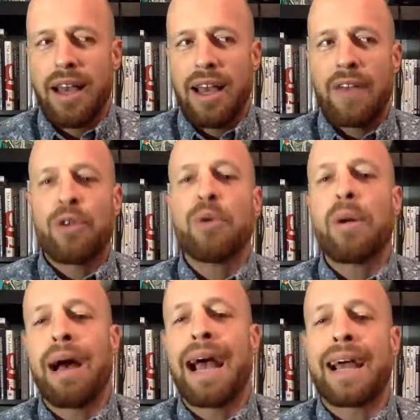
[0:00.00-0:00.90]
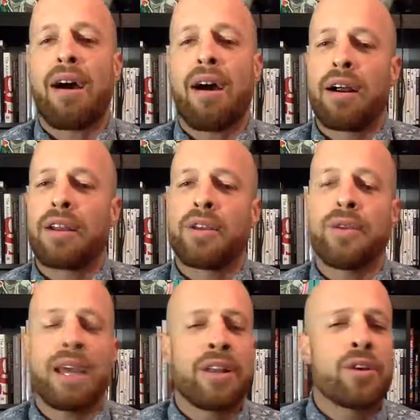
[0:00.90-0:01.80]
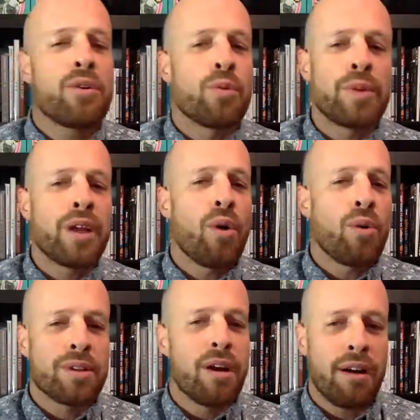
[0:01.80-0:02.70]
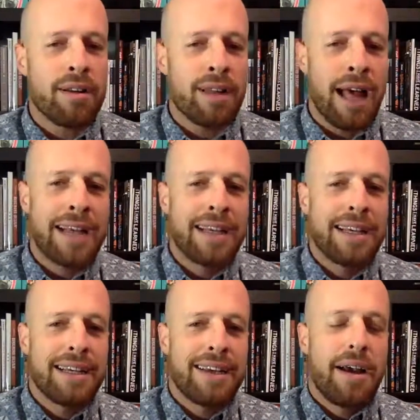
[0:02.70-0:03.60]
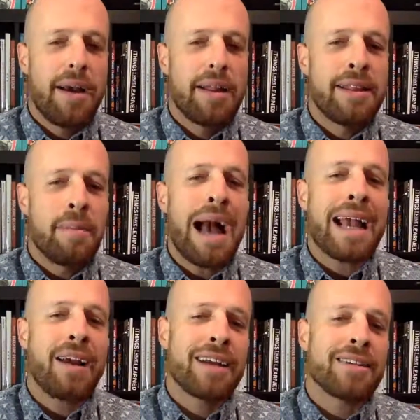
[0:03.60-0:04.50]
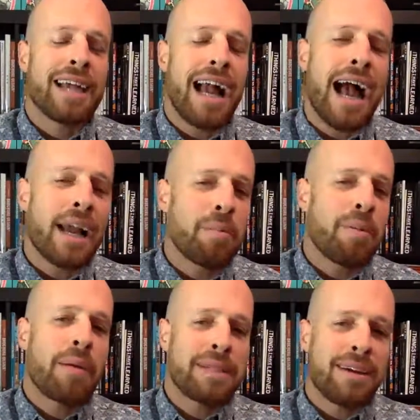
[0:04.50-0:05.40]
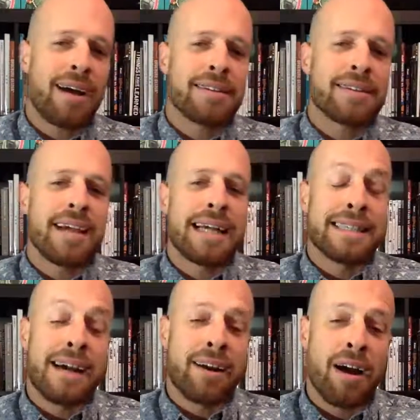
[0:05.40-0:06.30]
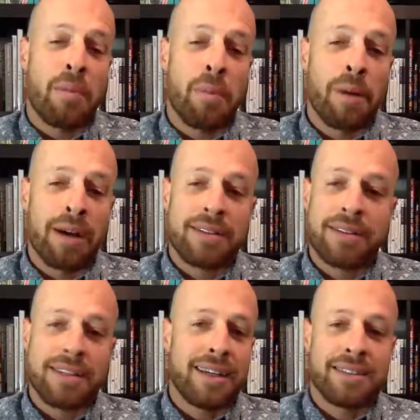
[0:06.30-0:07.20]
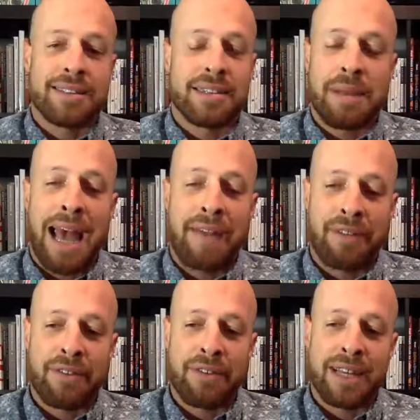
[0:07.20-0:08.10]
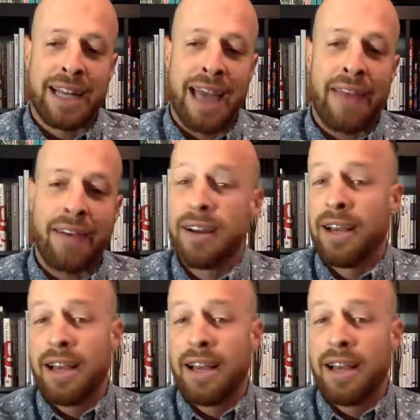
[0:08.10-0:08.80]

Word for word: if you were to buy a car and you go to a really old car lot, in the back of your head, you're like, I could probably talk this guy down a couple bucks because he doesn't seem to have everything together.